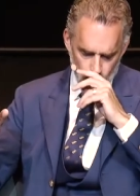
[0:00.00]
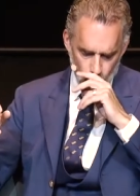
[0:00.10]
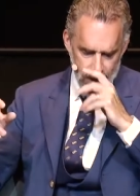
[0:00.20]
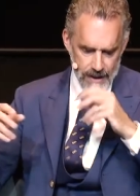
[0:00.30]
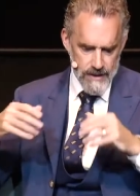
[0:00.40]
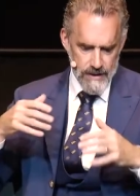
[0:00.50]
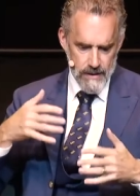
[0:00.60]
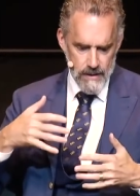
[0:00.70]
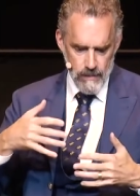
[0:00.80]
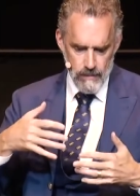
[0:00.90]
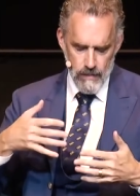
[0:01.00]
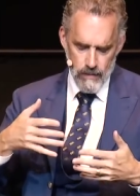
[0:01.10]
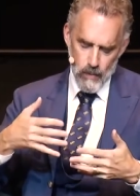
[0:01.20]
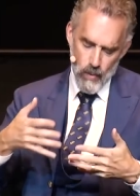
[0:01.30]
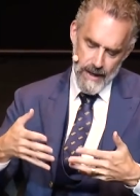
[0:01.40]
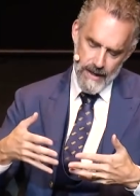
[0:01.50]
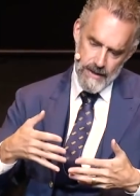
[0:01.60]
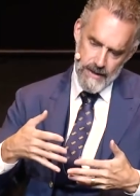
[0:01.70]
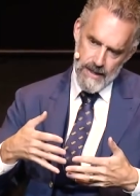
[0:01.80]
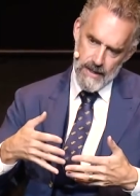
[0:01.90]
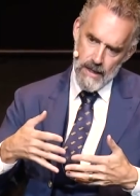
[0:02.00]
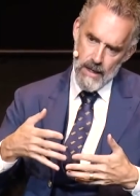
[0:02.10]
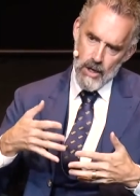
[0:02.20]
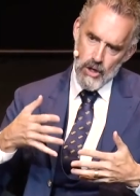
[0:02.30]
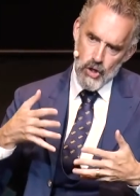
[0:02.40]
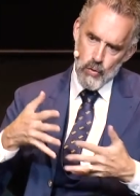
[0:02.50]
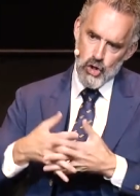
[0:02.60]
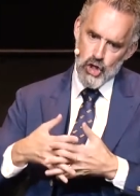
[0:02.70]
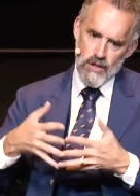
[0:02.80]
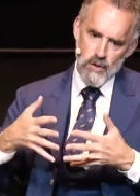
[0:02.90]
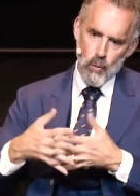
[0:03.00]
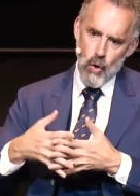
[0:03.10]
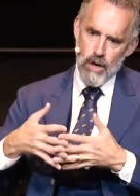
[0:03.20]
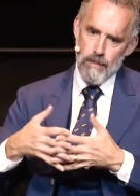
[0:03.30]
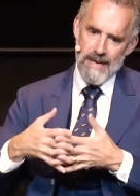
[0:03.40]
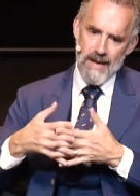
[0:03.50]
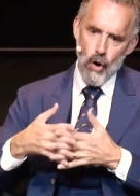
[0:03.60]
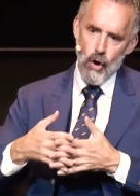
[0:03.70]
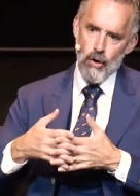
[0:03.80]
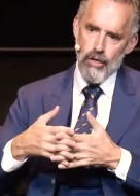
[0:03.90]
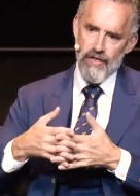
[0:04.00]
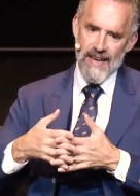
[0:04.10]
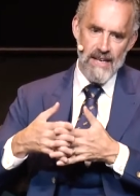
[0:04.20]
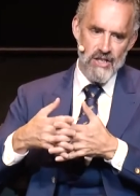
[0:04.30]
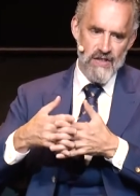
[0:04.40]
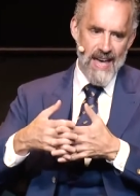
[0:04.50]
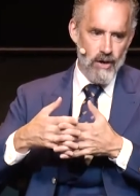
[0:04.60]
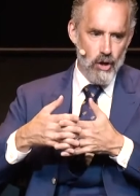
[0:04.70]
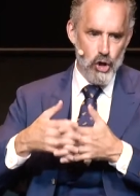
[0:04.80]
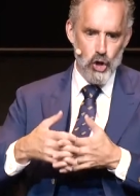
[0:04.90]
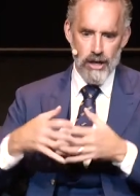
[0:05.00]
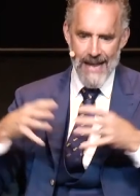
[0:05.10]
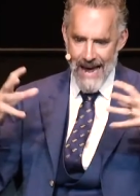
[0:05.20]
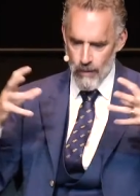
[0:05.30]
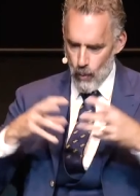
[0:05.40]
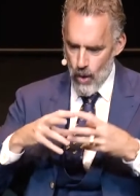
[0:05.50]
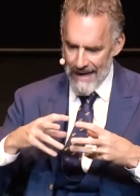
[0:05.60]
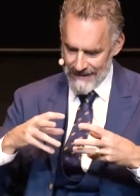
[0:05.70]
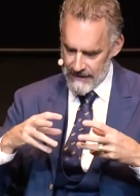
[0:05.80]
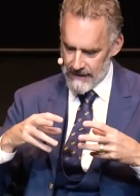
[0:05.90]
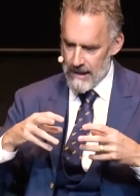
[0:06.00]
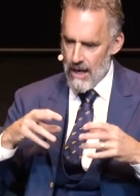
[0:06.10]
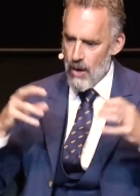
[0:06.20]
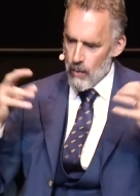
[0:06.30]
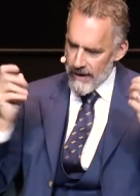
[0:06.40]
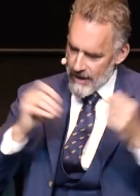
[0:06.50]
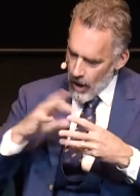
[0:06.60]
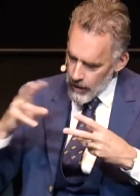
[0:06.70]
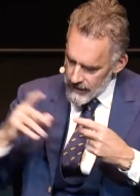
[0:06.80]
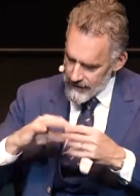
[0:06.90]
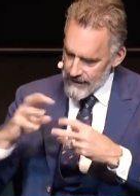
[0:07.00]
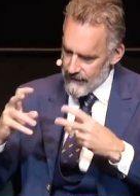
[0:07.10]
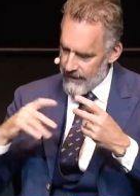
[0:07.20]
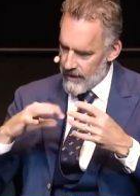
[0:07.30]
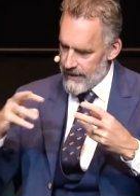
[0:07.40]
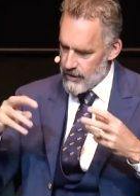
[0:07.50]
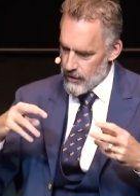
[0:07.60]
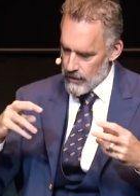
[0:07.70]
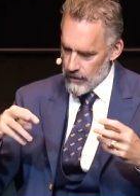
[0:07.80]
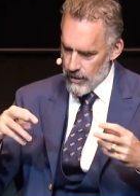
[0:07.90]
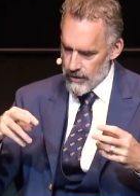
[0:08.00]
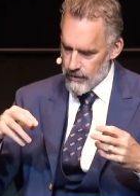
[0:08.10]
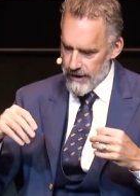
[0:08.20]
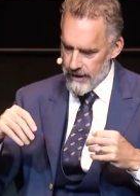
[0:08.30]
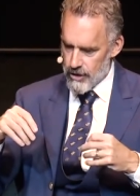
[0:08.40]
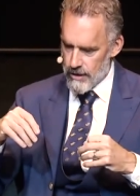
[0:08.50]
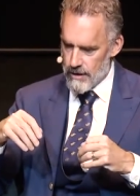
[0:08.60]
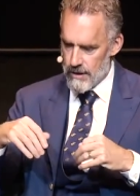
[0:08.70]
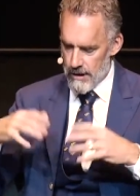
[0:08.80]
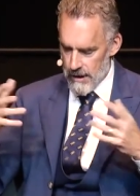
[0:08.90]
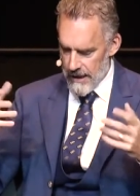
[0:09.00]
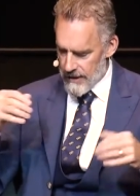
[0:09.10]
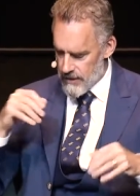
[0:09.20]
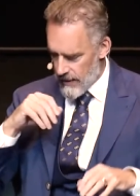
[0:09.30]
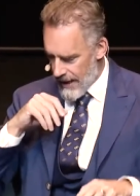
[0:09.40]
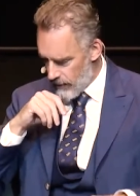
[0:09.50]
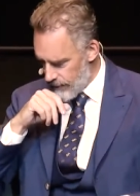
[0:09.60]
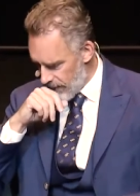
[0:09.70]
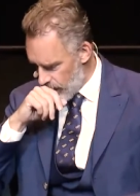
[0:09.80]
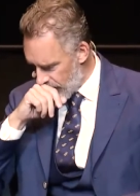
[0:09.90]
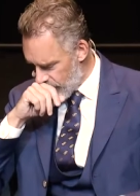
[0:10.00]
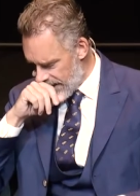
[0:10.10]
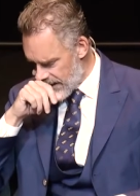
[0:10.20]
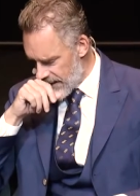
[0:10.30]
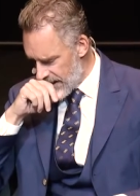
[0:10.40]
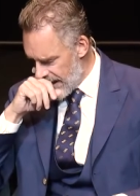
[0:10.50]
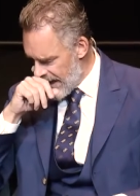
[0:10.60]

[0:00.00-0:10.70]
One is, one is that you just want to be all things that are good at once, regardless of their internal contradictions. And so that would be one reason.